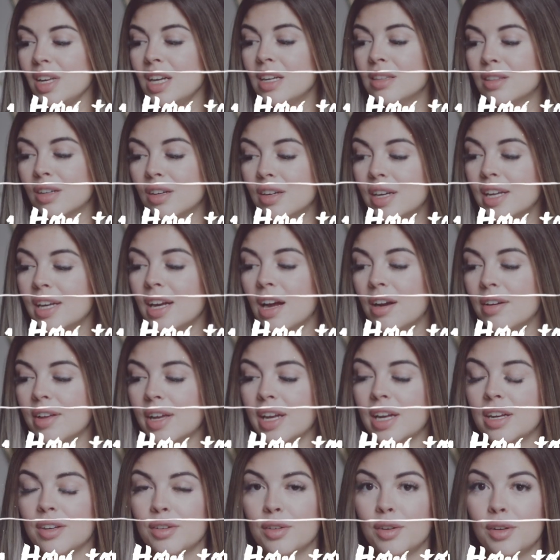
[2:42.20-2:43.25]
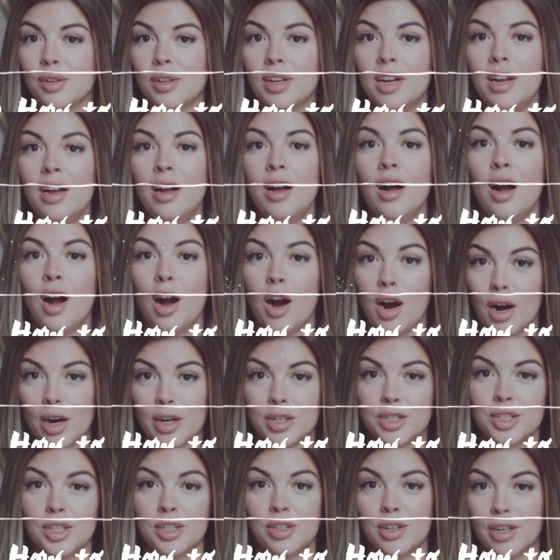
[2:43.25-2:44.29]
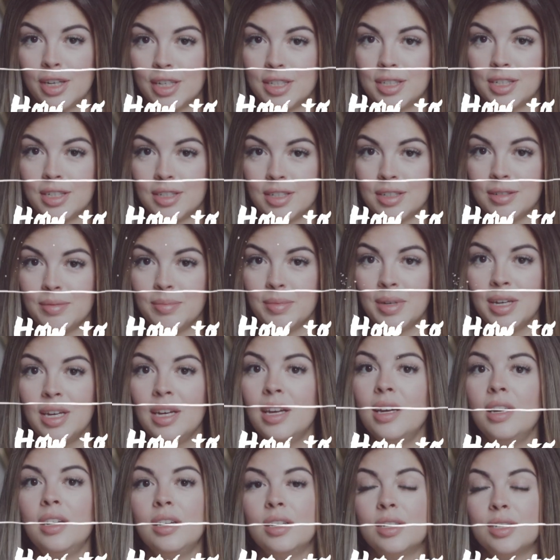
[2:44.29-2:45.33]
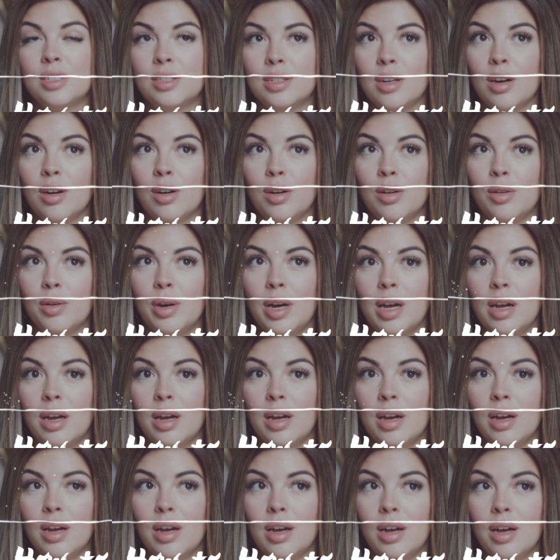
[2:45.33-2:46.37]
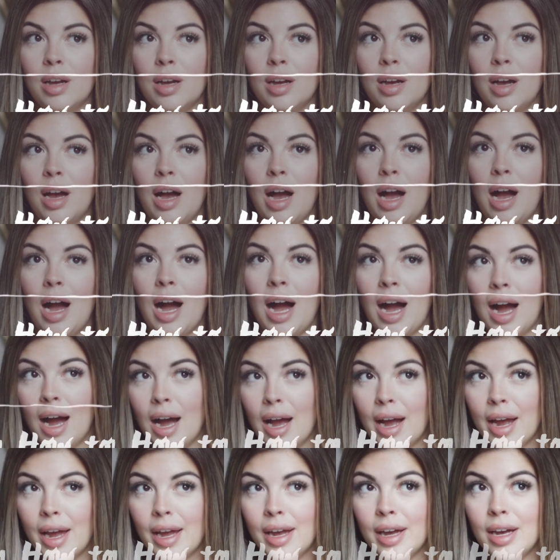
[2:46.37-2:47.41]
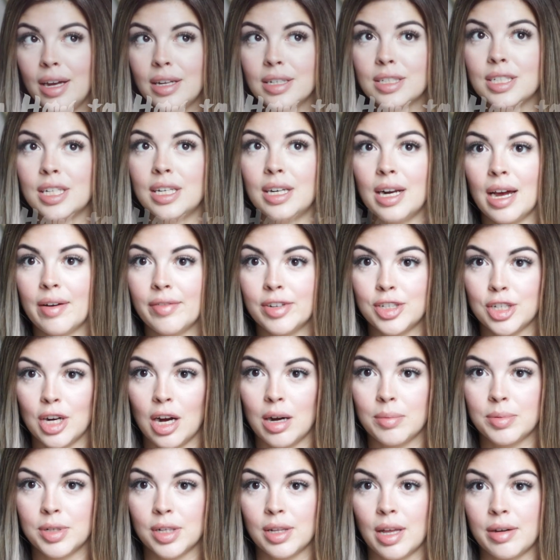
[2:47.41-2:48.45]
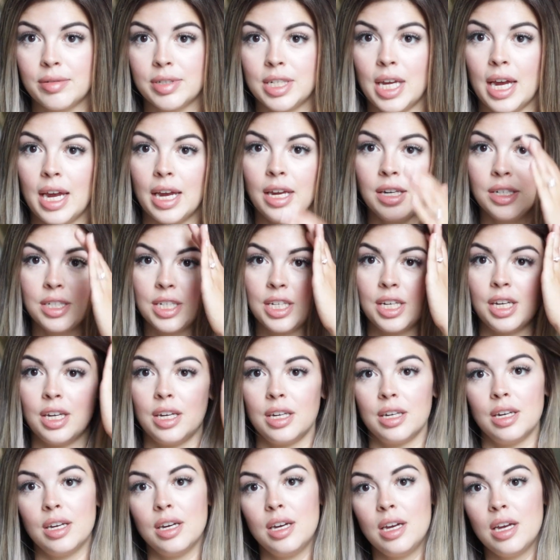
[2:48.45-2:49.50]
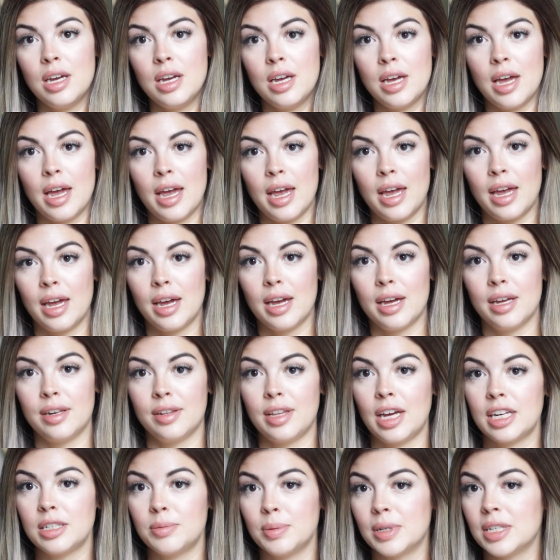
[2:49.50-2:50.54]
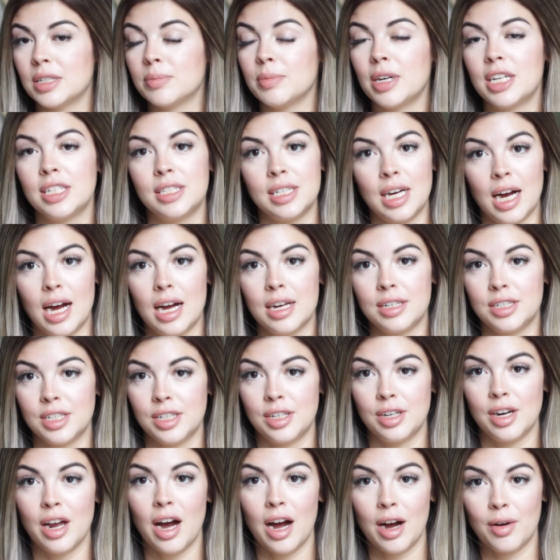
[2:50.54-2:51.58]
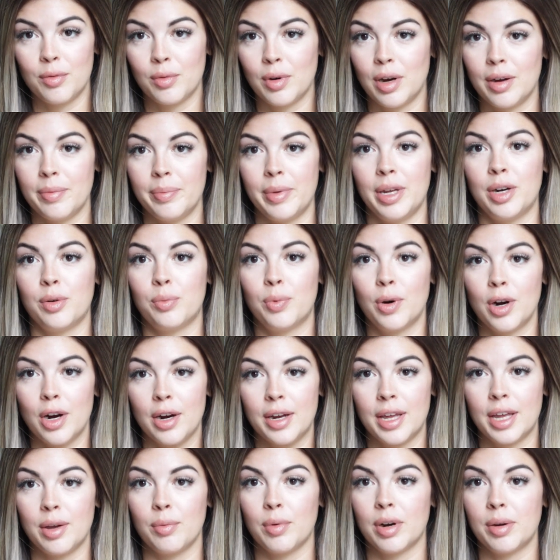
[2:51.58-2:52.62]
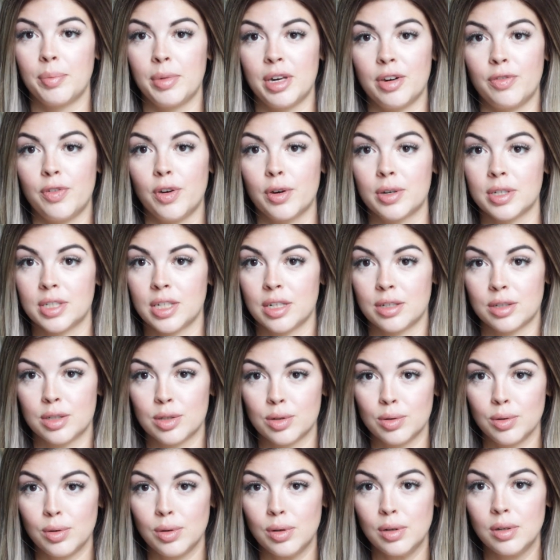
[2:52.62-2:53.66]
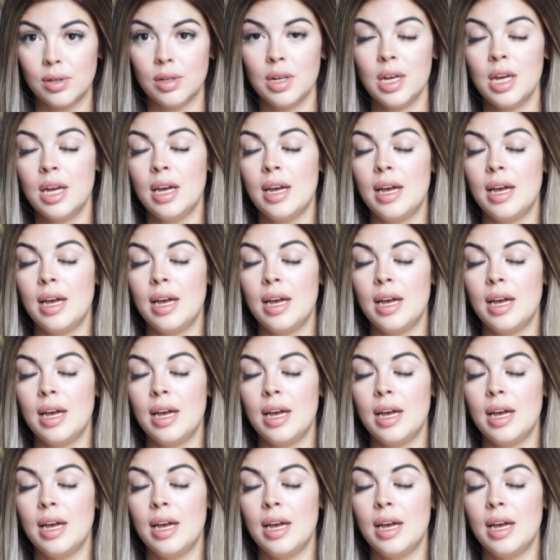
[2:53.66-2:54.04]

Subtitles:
learning how to handle harsh criticism. So I didn't have a job till I was 18, and that's because my dad did not want me to work. He wanted me to focus on school.